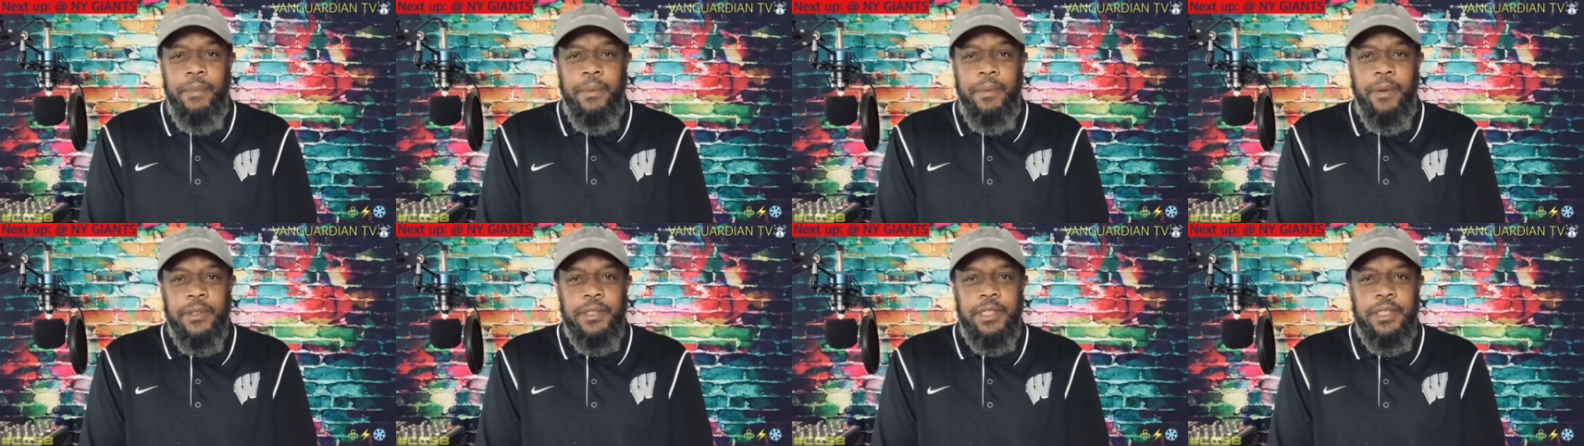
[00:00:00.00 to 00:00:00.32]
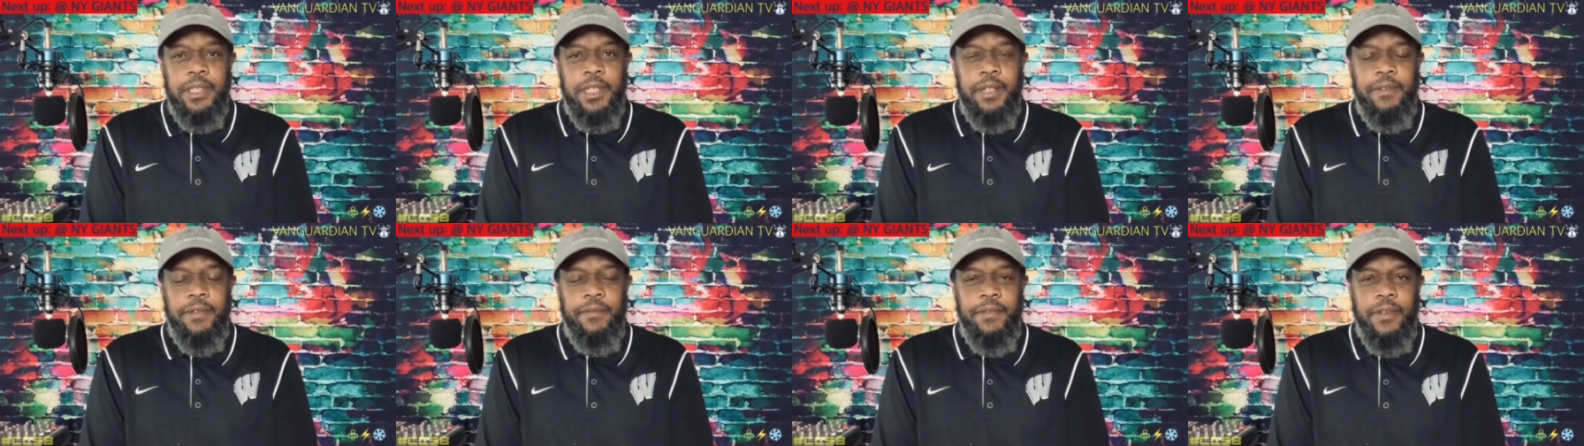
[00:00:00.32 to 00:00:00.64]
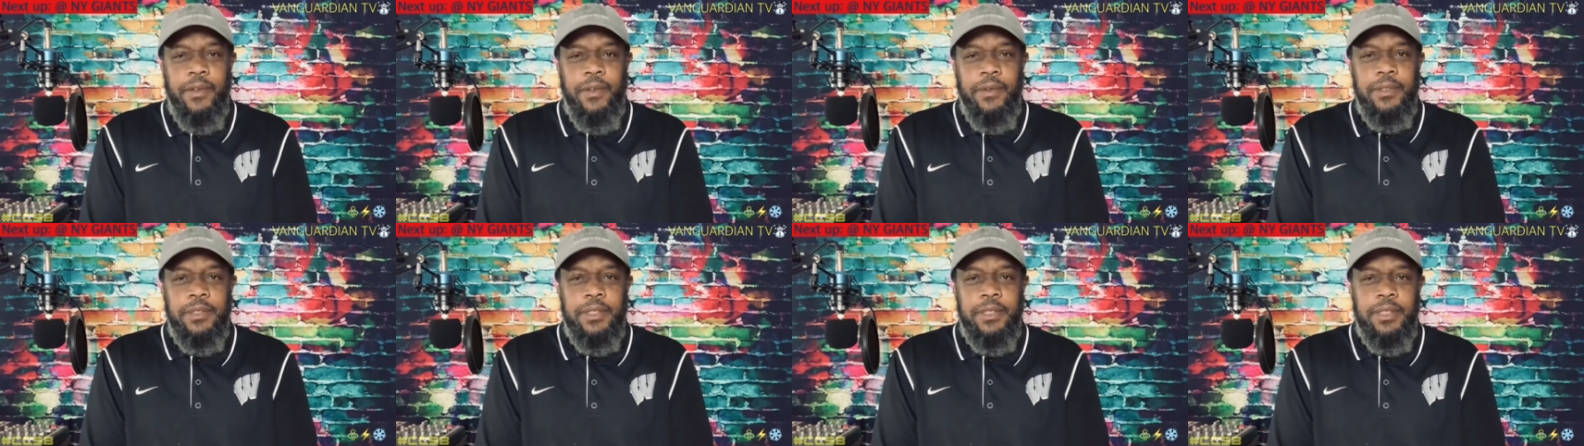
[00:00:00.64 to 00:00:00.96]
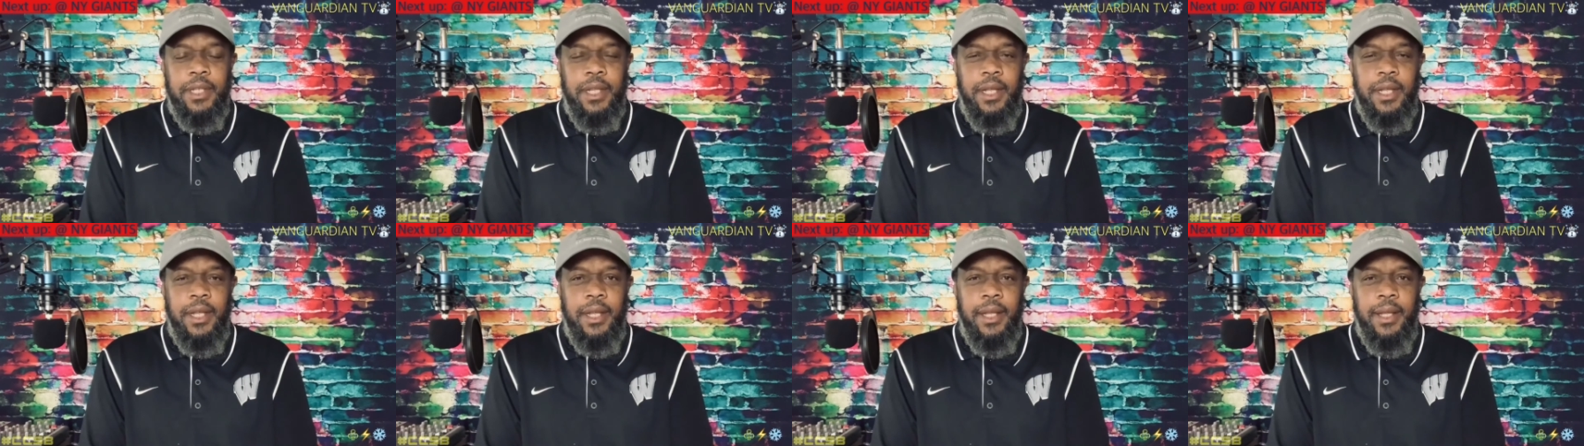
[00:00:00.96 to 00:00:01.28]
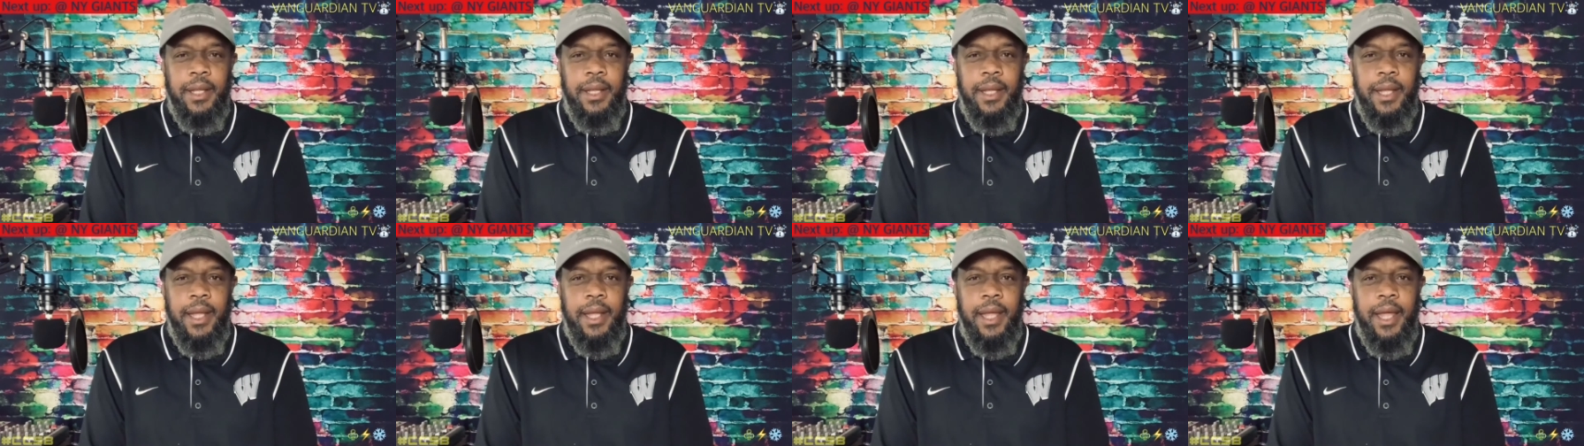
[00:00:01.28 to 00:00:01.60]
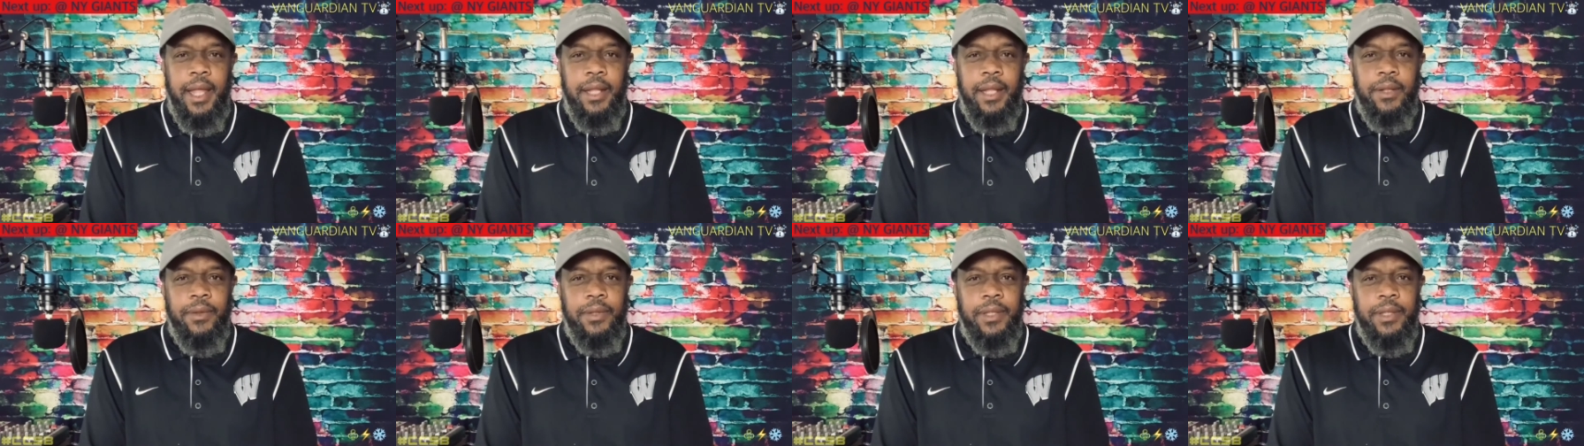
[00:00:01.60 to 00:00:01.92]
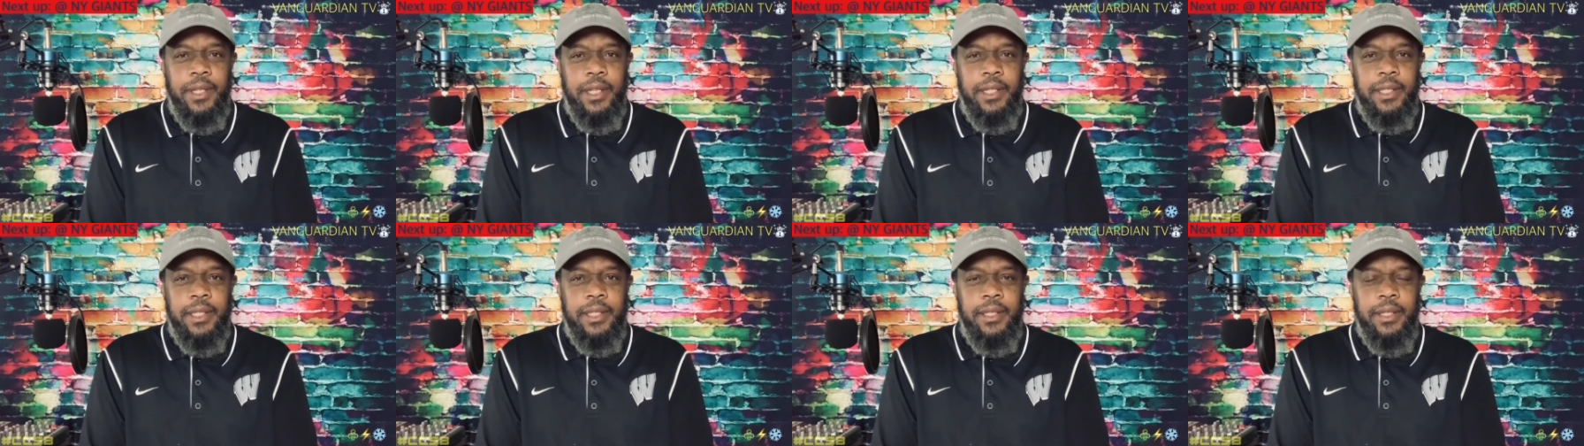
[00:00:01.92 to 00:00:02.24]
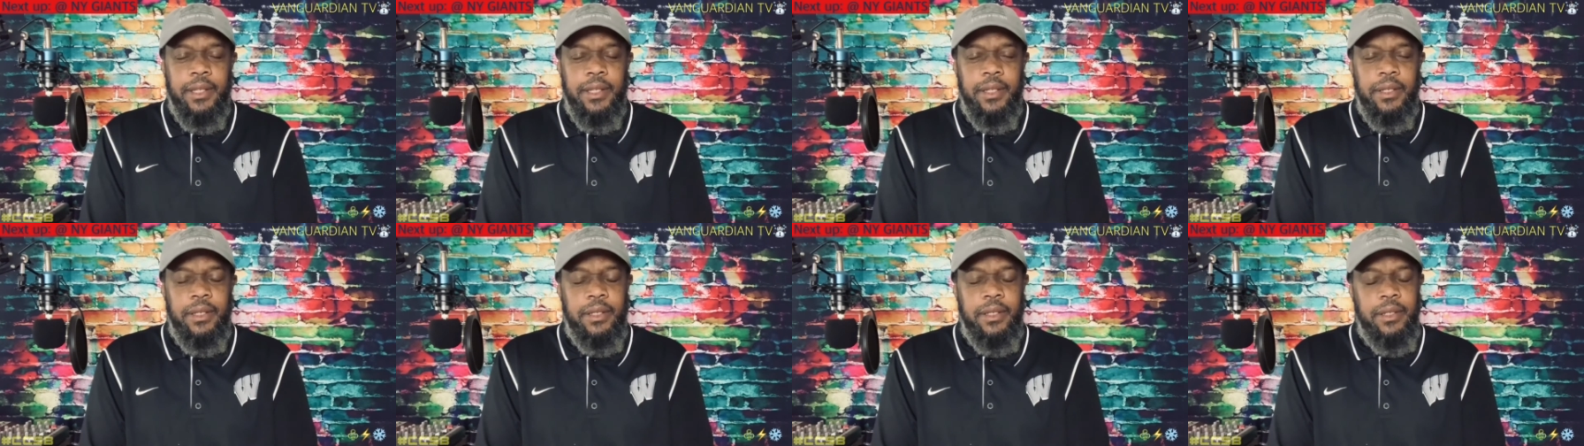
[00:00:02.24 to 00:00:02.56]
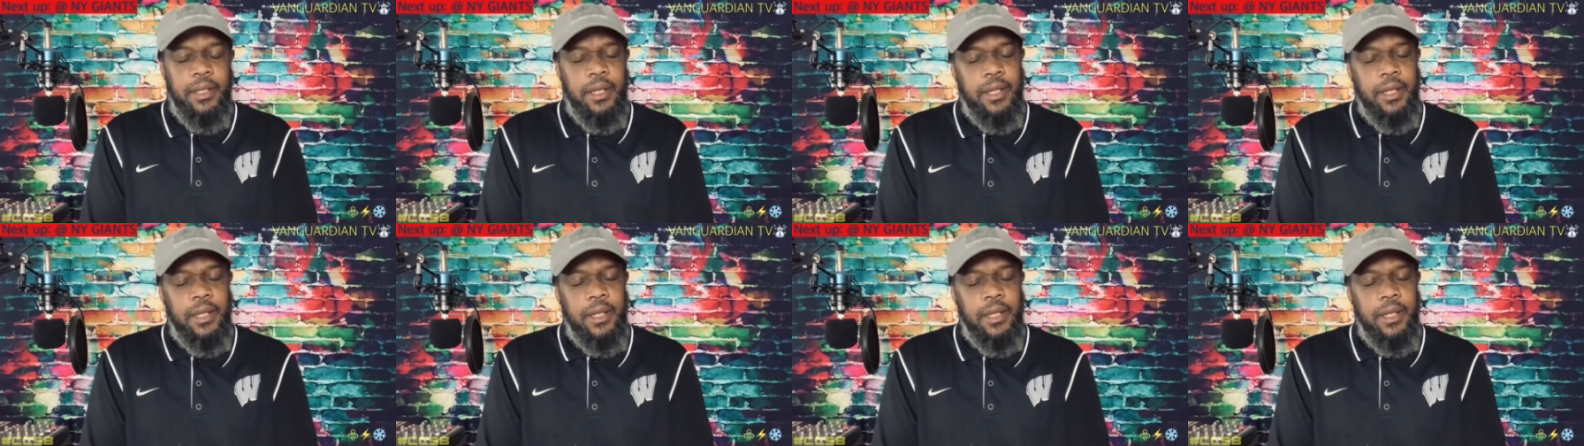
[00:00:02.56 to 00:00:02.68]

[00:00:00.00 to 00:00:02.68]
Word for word: team, folks. Uh, I don't think, the,